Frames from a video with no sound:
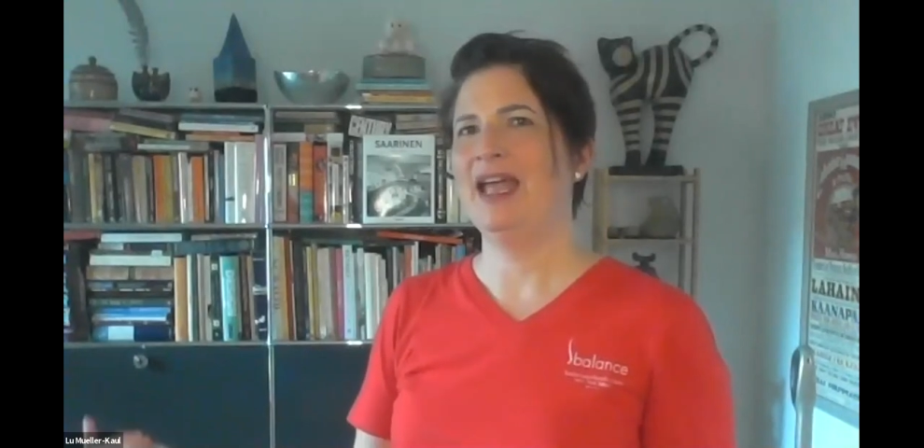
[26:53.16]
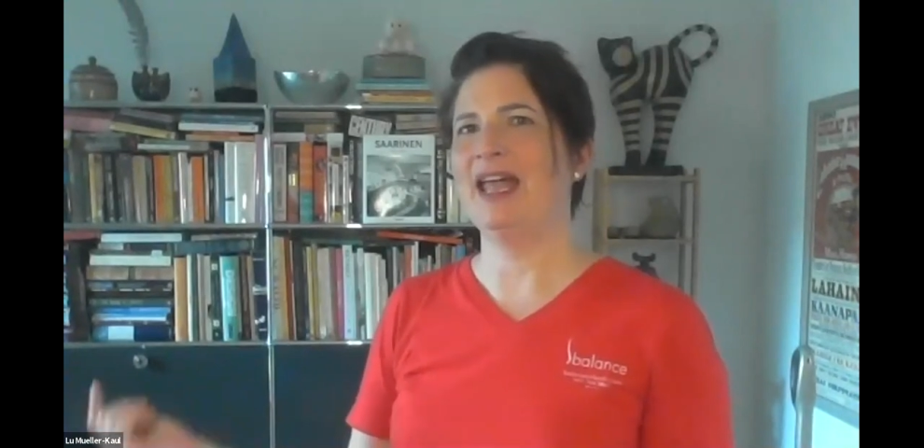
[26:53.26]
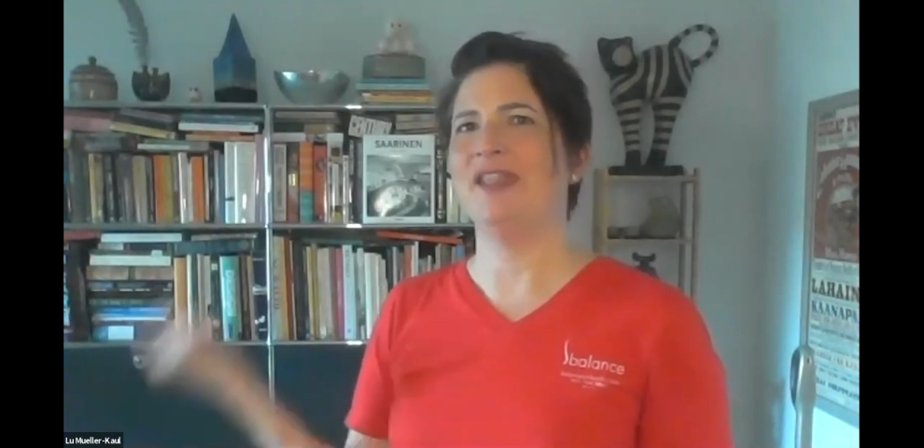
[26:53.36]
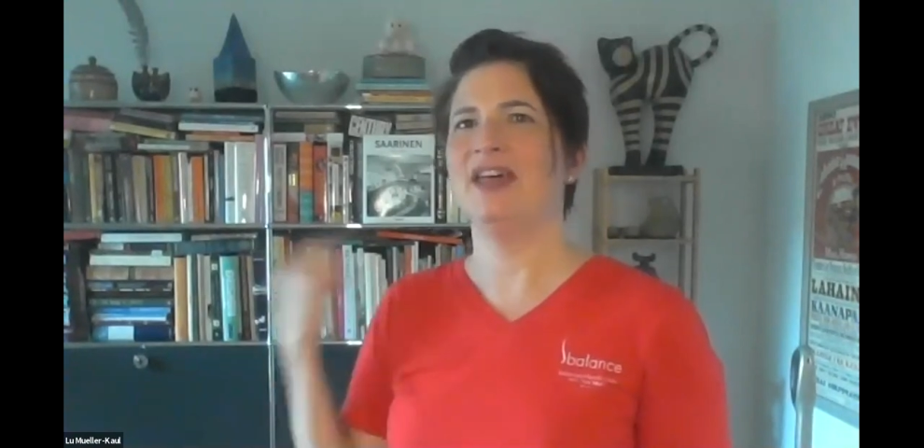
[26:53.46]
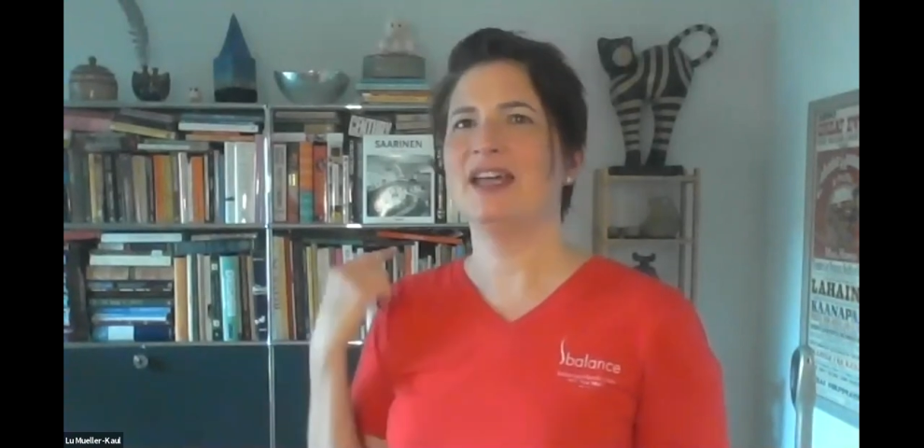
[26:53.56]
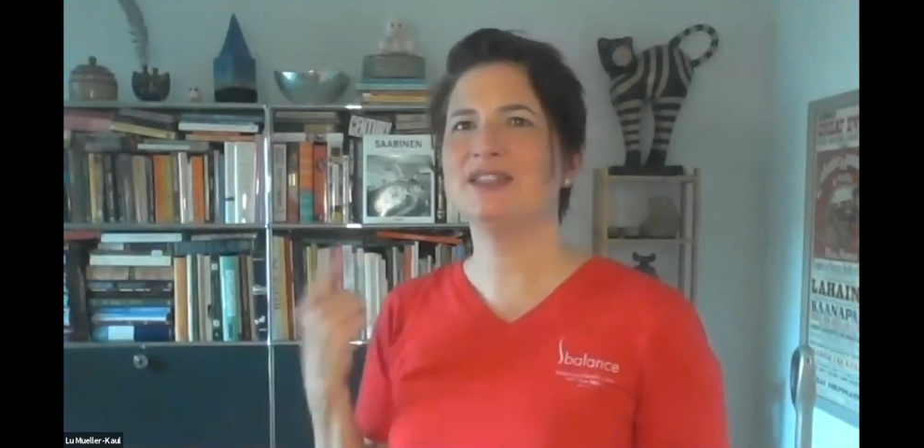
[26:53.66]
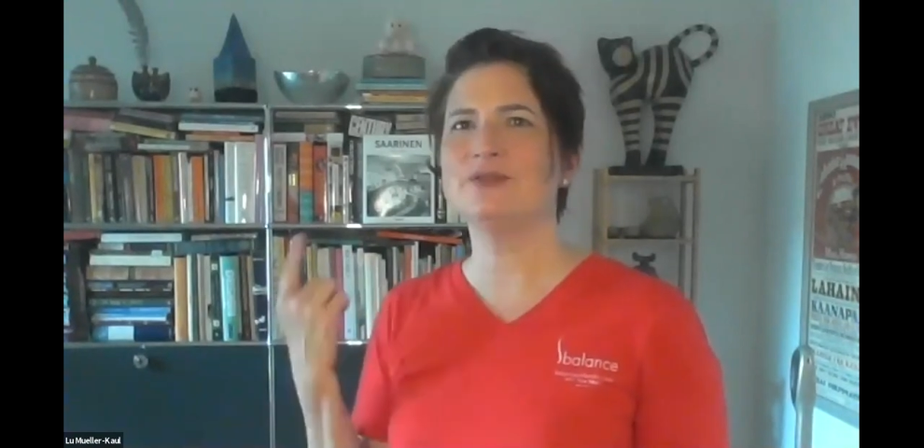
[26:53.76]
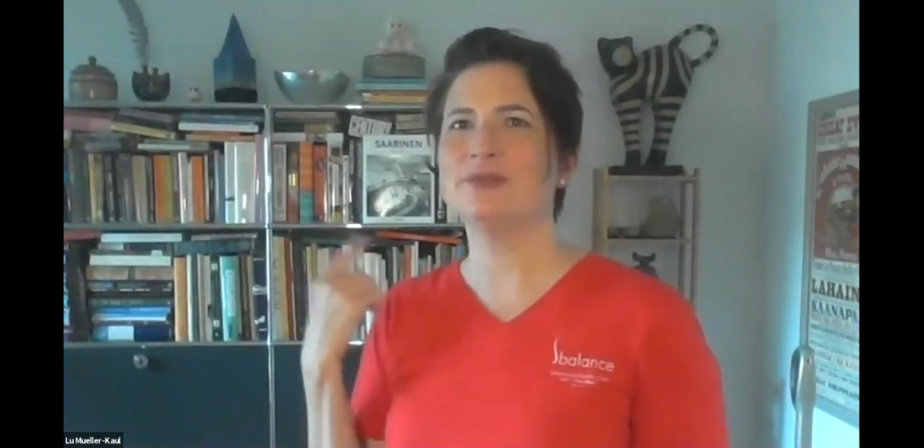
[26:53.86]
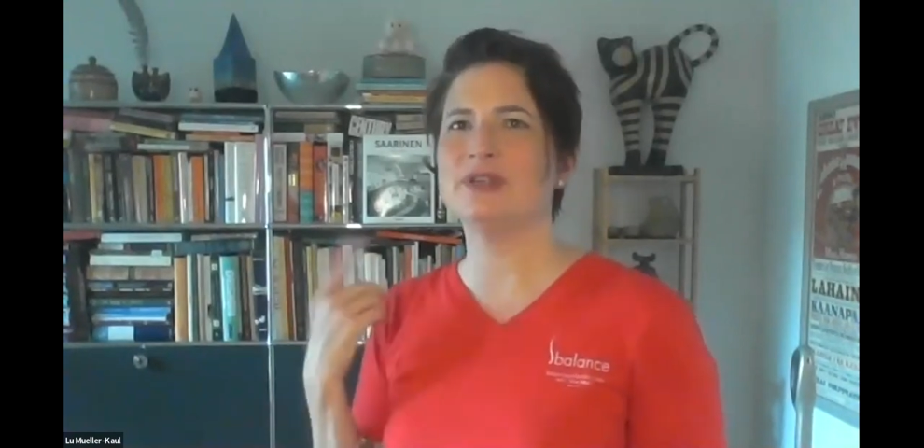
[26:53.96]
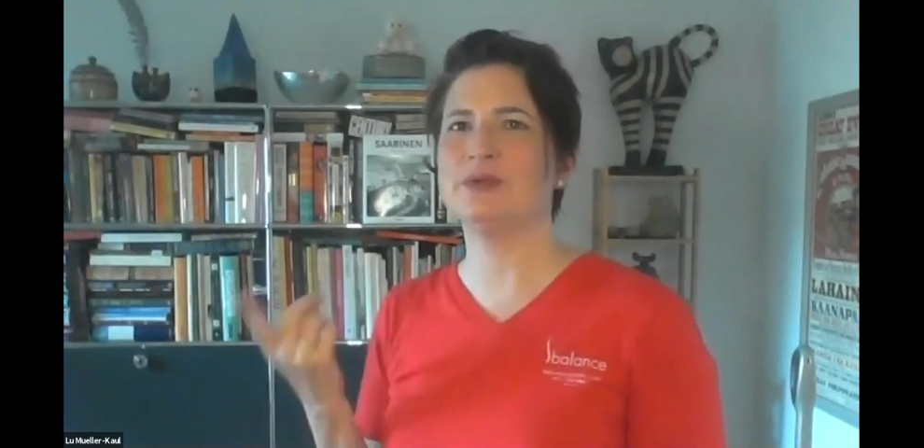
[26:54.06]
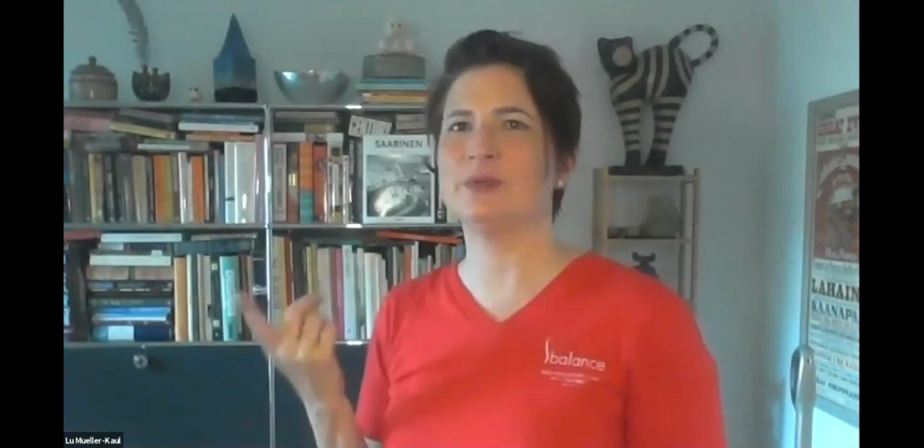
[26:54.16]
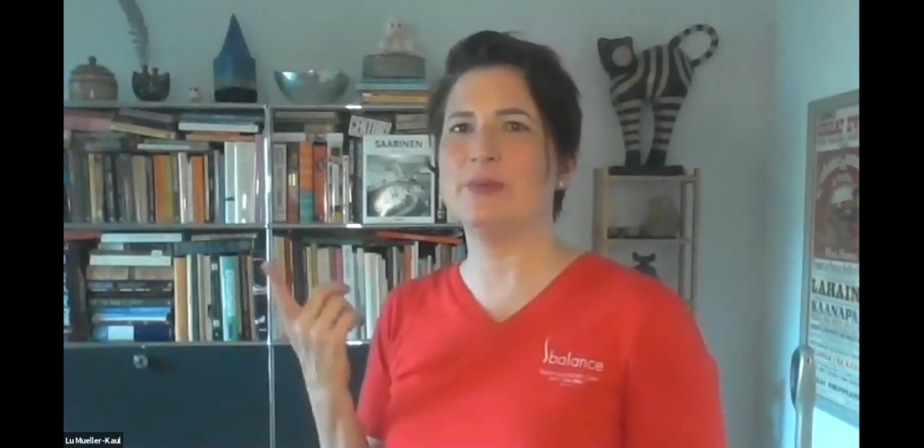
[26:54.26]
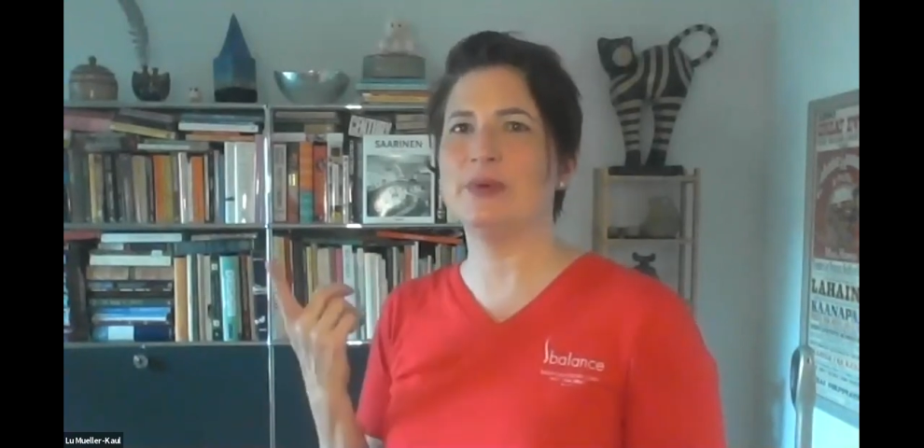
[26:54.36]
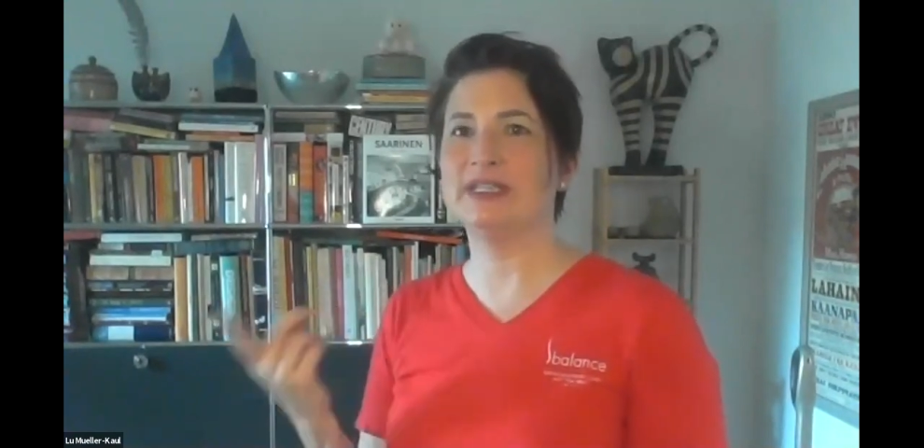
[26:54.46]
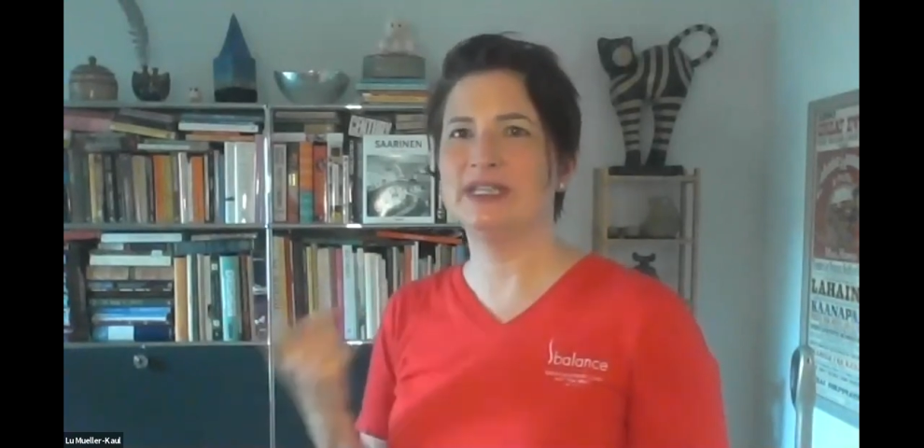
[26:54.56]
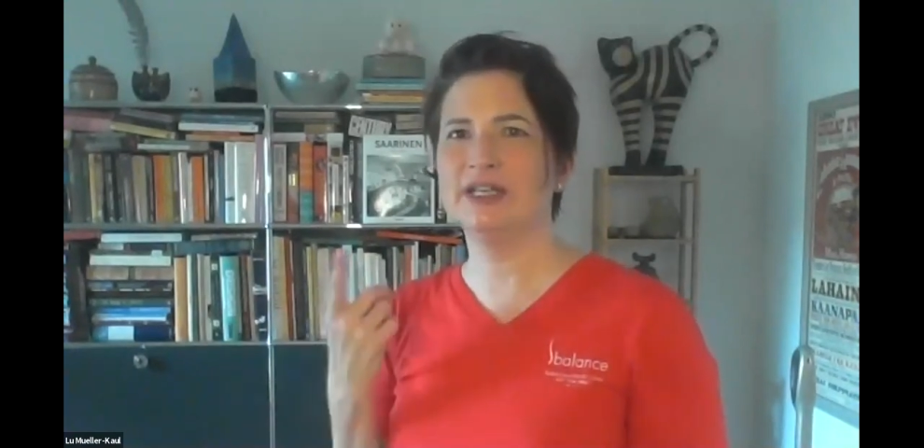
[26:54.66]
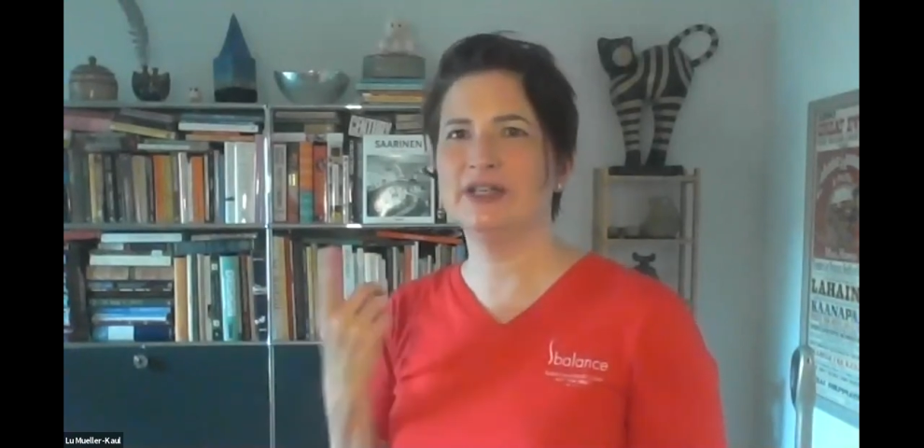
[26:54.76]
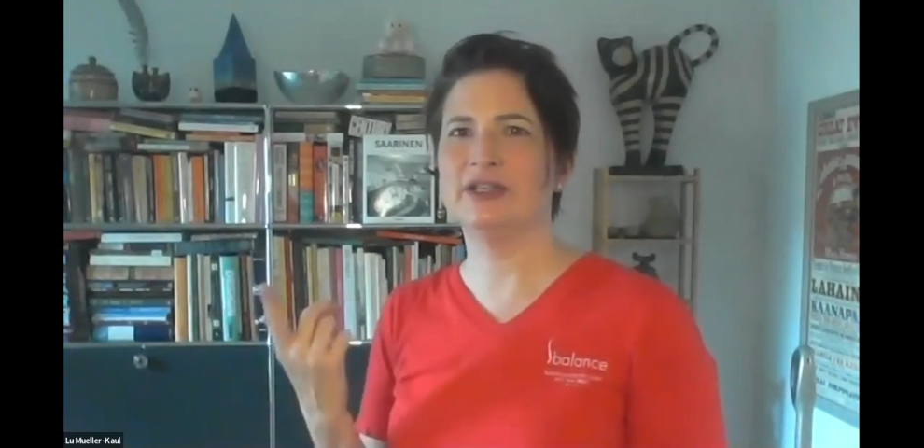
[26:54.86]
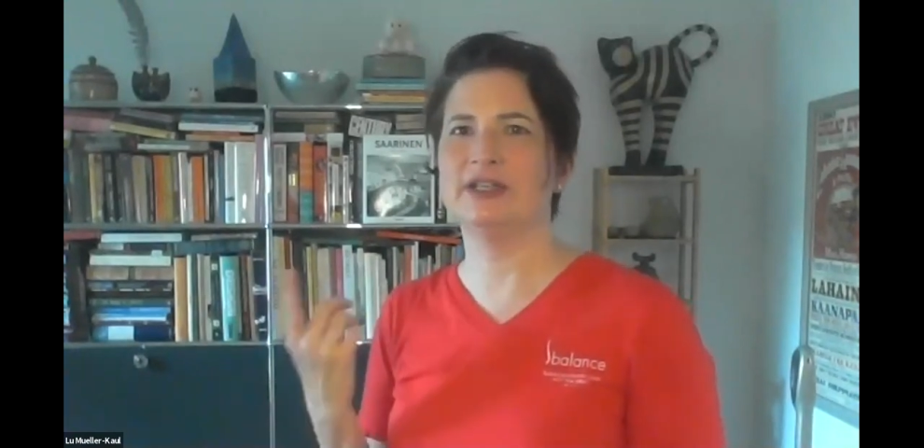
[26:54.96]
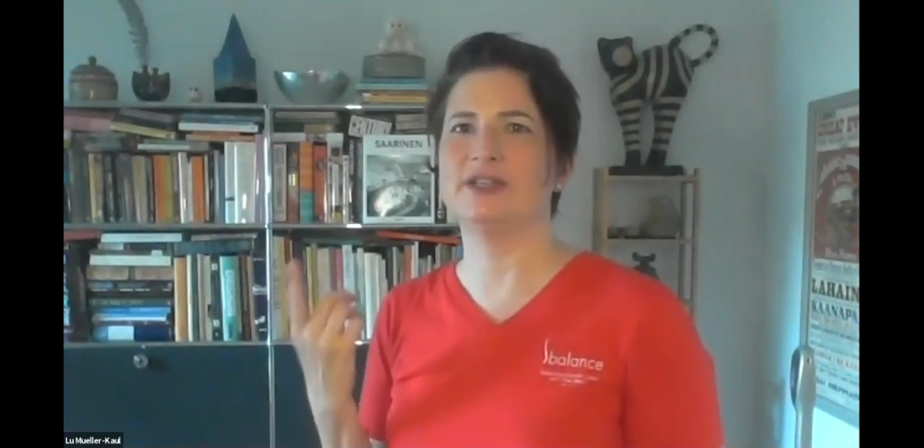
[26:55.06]
And that's the reason why
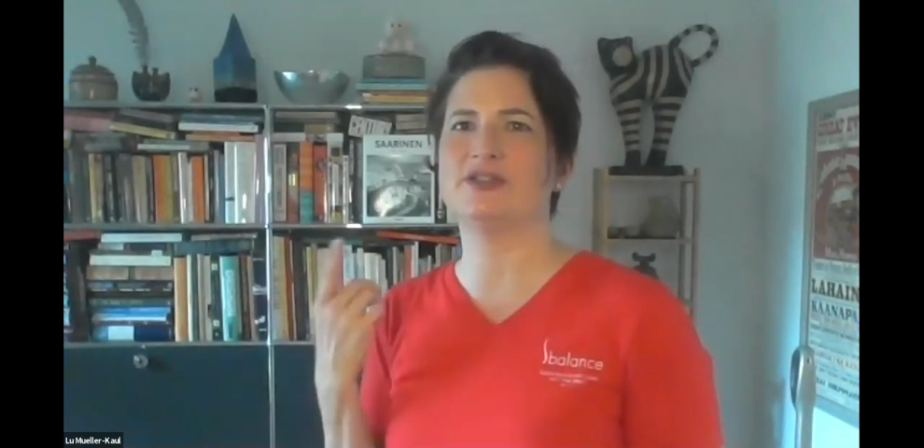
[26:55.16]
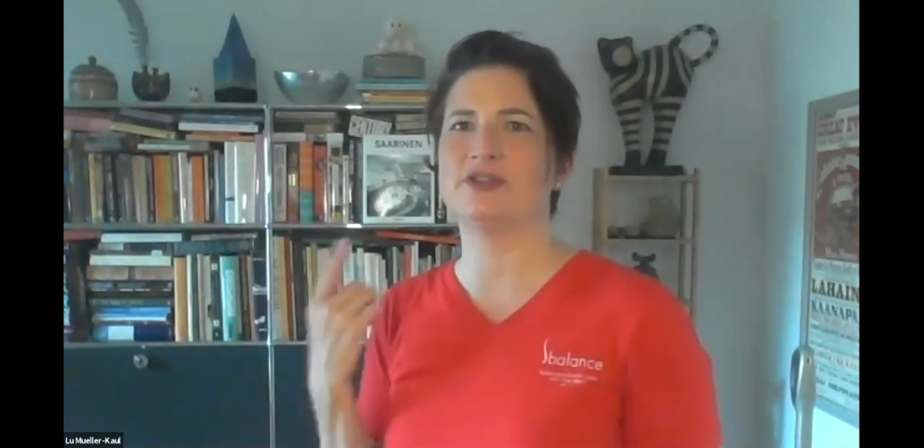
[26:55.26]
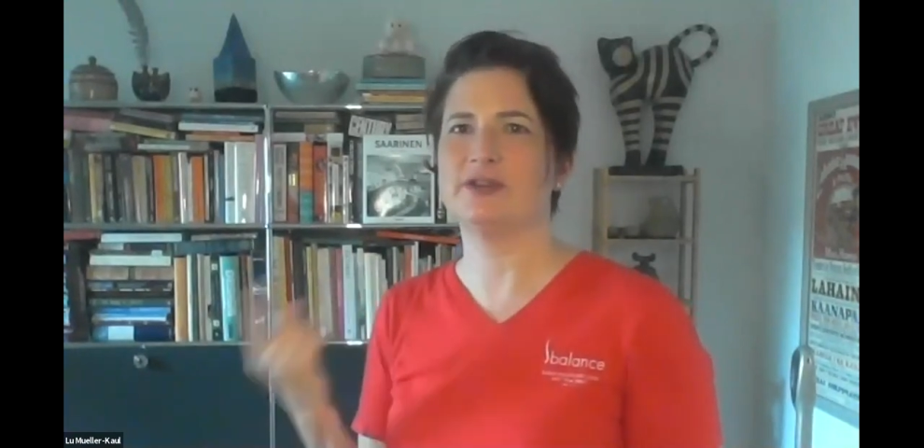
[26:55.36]
particularly